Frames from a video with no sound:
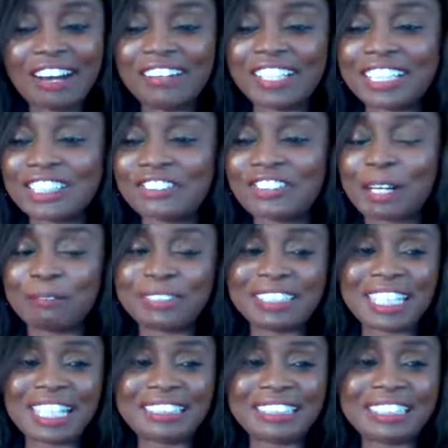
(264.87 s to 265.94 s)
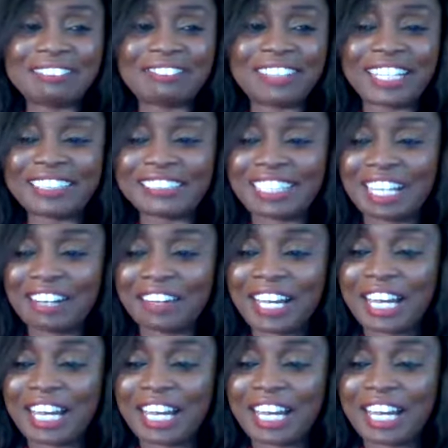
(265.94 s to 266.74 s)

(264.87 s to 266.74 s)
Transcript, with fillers: Okay, so I'm starting right now.